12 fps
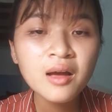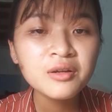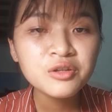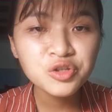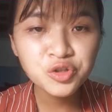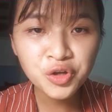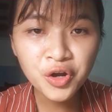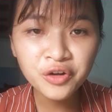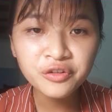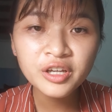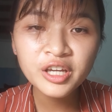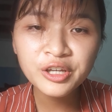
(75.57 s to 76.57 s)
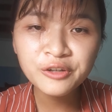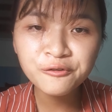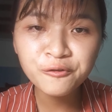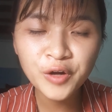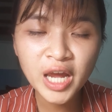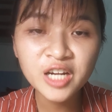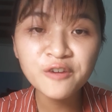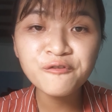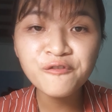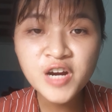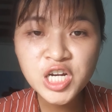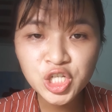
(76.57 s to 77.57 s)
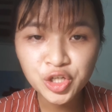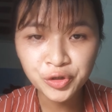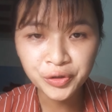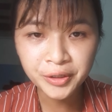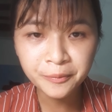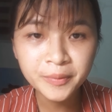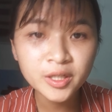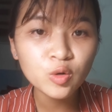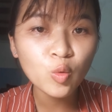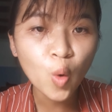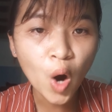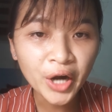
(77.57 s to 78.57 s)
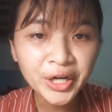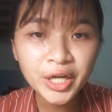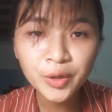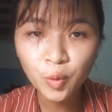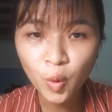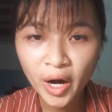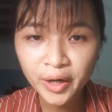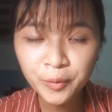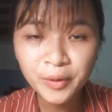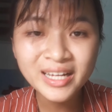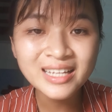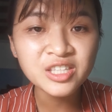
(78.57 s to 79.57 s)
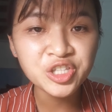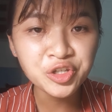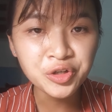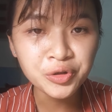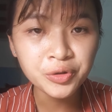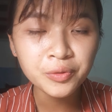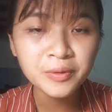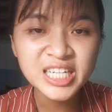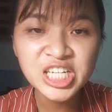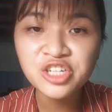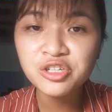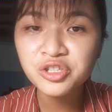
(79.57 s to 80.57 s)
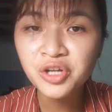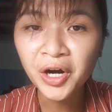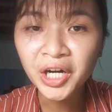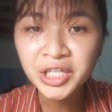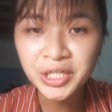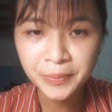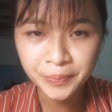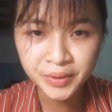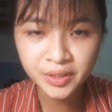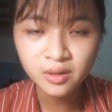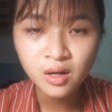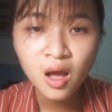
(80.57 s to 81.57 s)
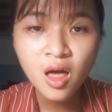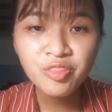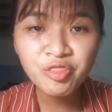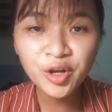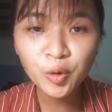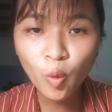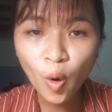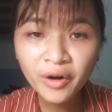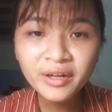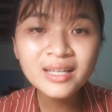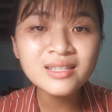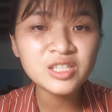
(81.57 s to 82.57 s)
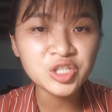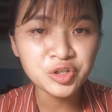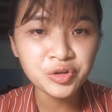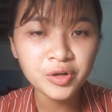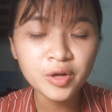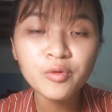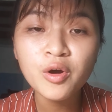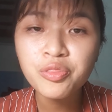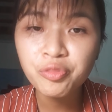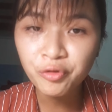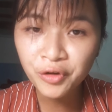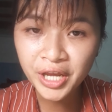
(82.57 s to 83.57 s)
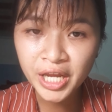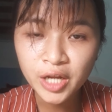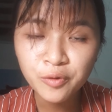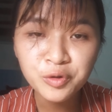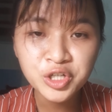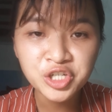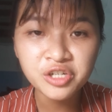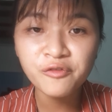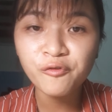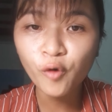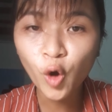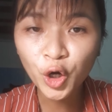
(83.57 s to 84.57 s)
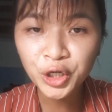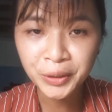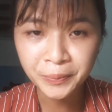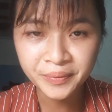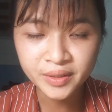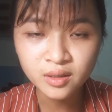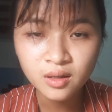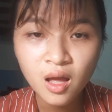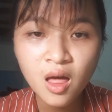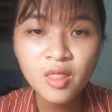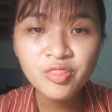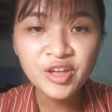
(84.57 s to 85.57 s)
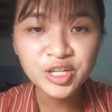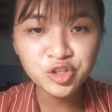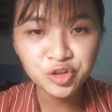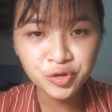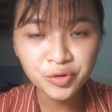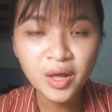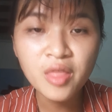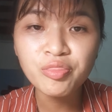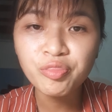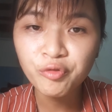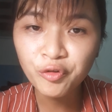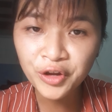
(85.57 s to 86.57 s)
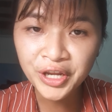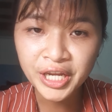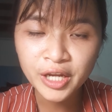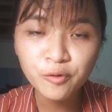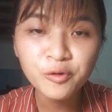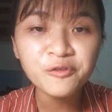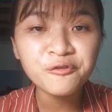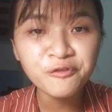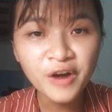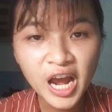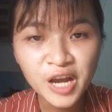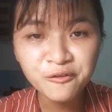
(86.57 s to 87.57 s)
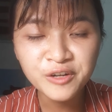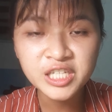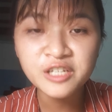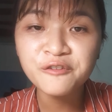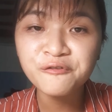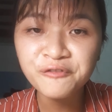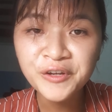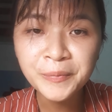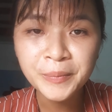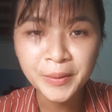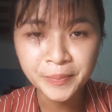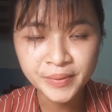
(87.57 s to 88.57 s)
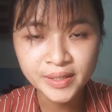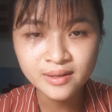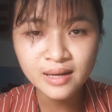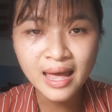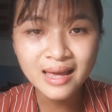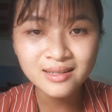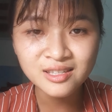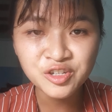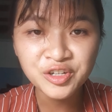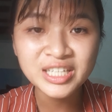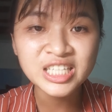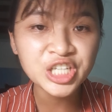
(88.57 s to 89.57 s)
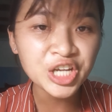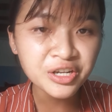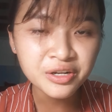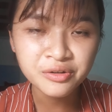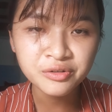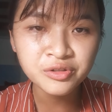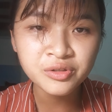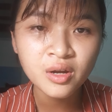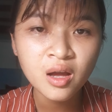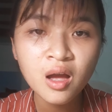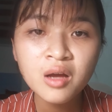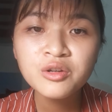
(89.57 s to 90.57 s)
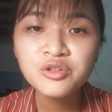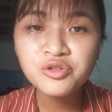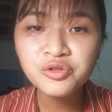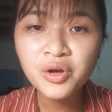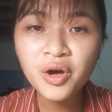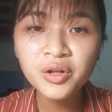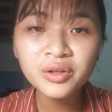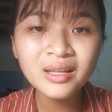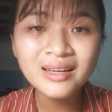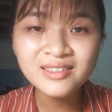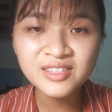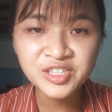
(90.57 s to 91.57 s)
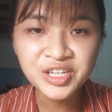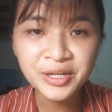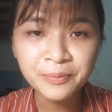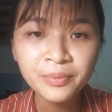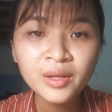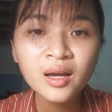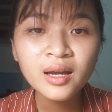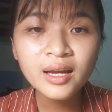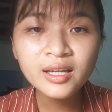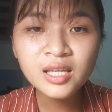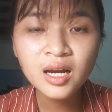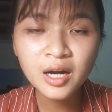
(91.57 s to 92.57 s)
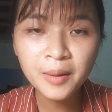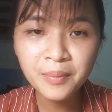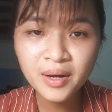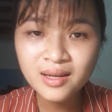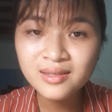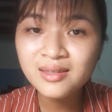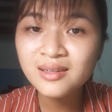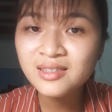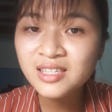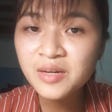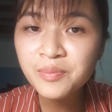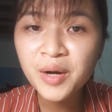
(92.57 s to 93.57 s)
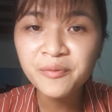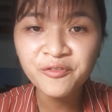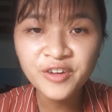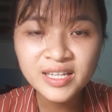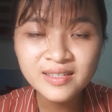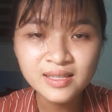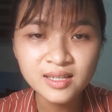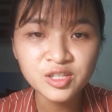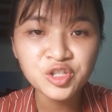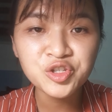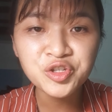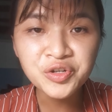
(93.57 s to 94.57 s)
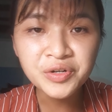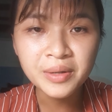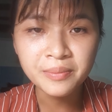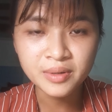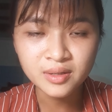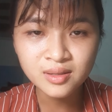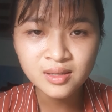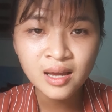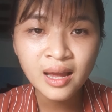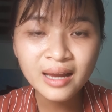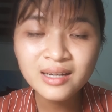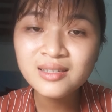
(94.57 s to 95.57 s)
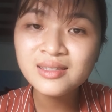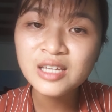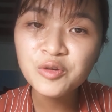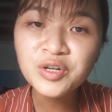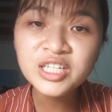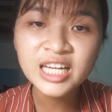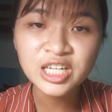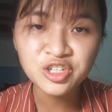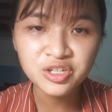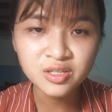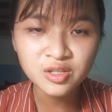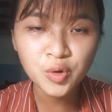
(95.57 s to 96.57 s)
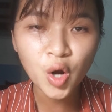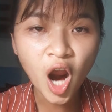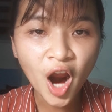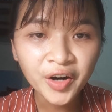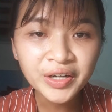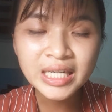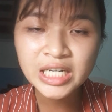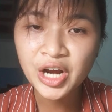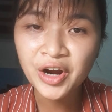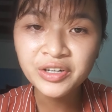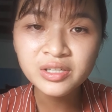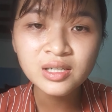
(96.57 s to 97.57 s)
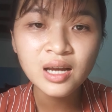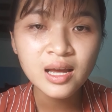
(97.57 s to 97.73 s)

So if we add the first two numbers 1 and 1, we get 2, which is the third number. Then 1 and 2 equal 3, which is the fourth number. Then 2 and 3 equal 5, which is the fifth number, and so continues. So let's see. Each number is the sum of recess two numbers, and the sequence can just go on and on.